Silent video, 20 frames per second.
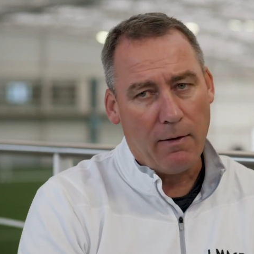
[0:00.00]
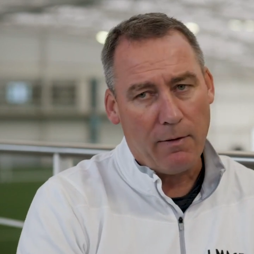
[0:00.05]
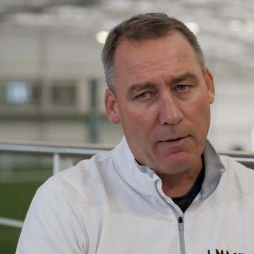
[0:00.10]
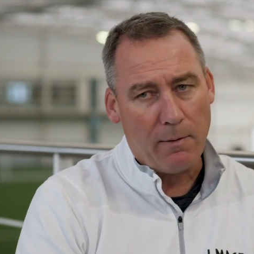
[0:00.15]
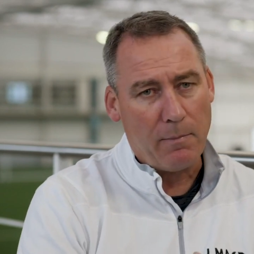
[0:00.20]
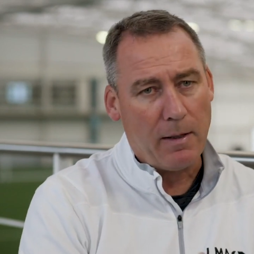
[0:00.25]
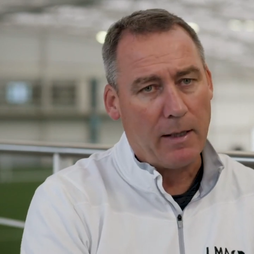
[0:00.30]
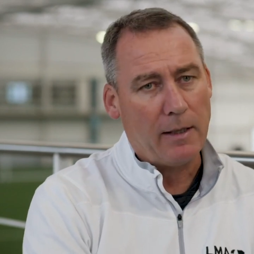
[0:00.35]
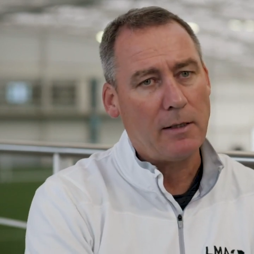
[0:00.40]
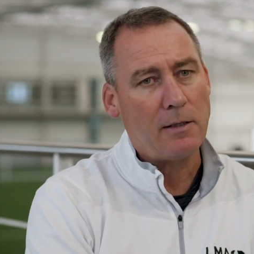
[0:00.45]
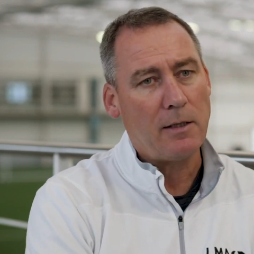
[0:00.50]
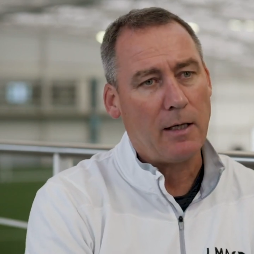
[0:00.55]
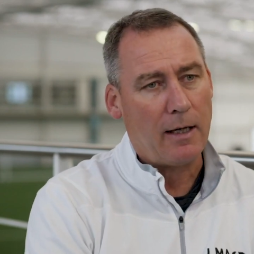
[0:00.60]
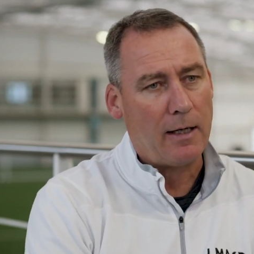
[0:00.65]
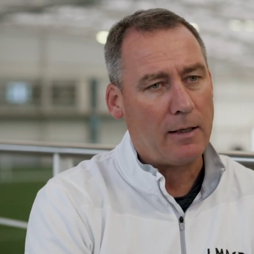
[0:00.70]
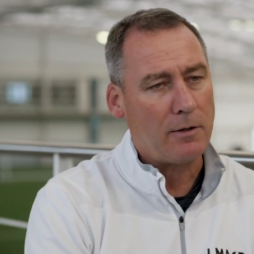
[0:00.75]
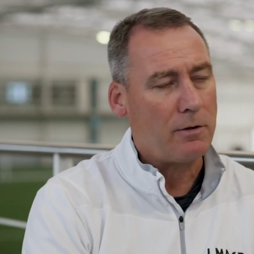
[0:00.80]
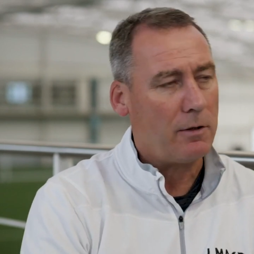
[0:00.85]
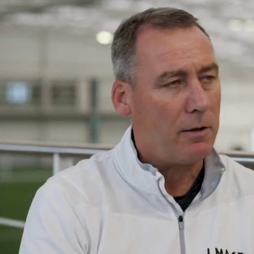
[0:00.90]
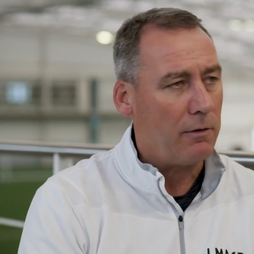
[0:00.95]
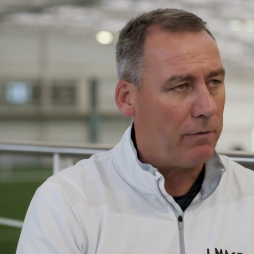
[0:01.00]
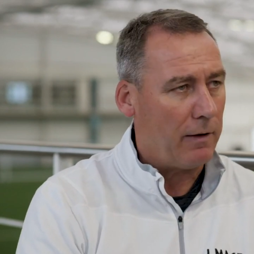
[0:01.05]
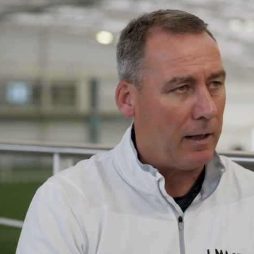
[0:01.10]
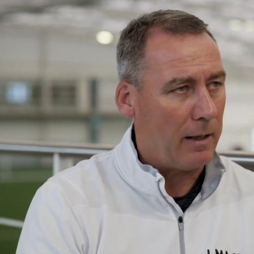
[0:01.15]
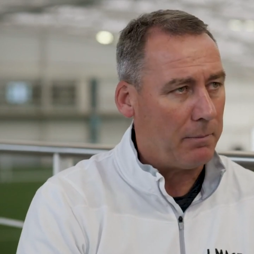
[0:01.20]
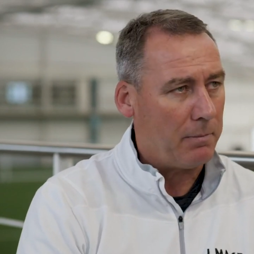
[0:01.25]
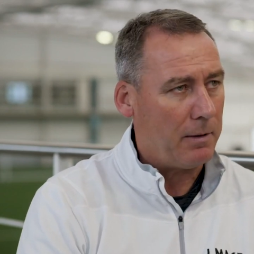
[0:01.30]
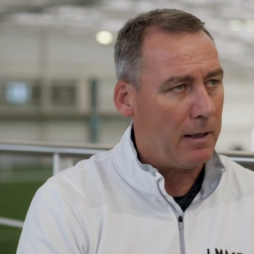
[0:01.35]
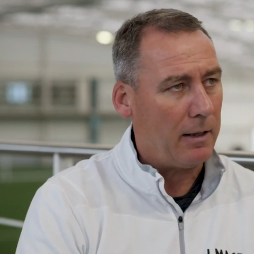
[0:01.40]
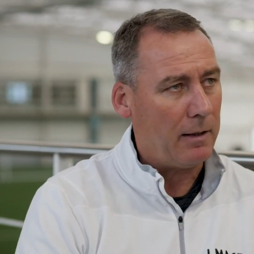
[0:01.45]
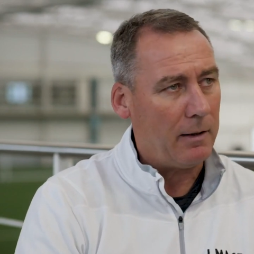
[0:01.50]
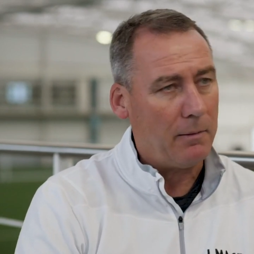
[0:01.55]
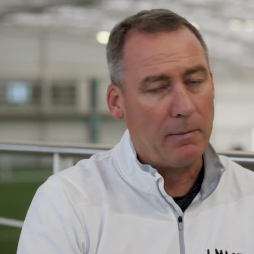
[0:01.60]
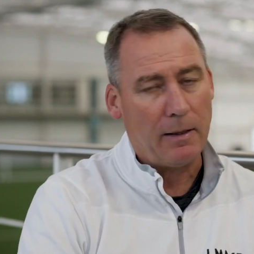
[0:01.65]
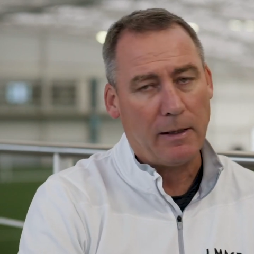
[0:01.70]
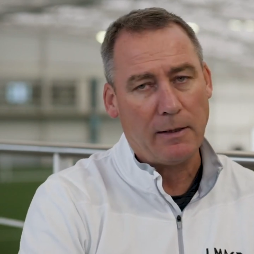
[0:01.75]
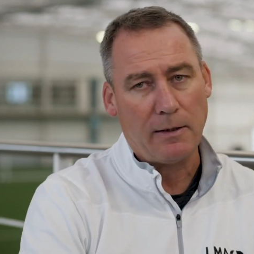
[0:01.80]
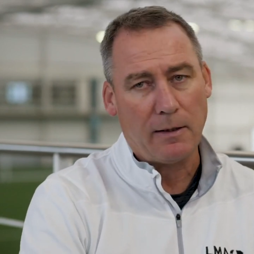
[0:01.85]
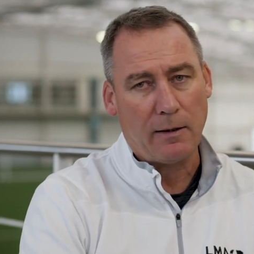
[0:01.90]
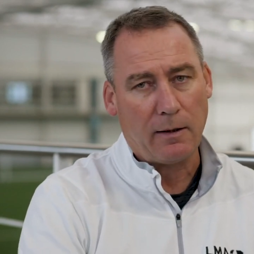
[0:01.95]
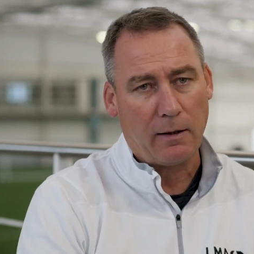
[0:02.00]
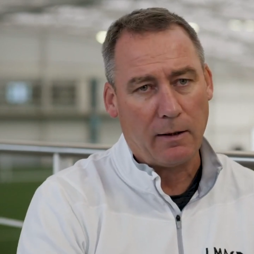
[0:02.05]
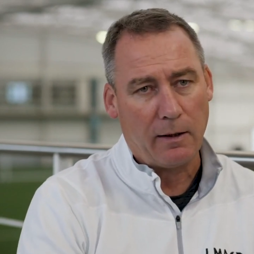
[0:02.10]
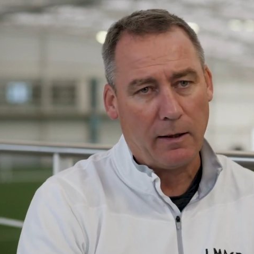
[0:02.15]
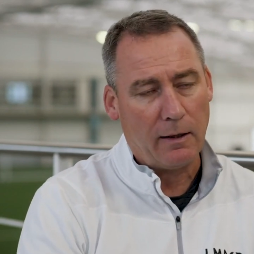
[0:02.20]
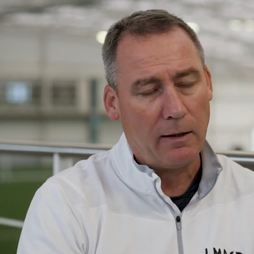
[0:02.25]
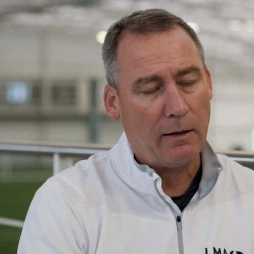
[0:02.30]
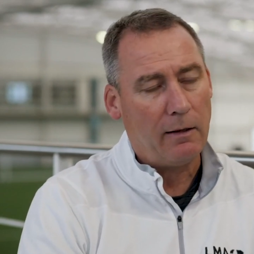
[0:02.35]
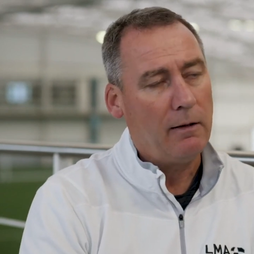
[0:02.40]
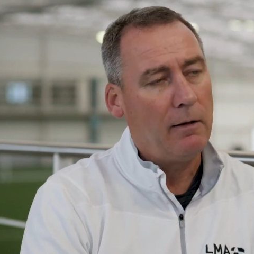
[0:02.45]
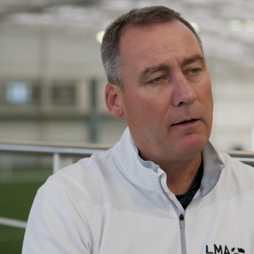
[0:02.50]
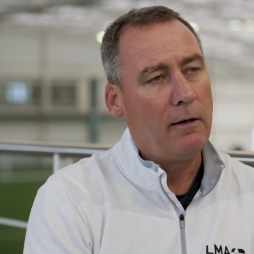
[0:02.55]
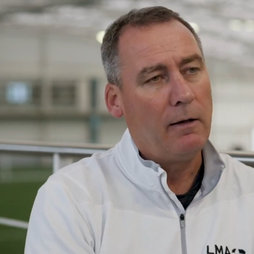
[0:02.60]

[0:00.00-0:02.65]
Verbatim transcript: The manager has to develop that. He makes it clear.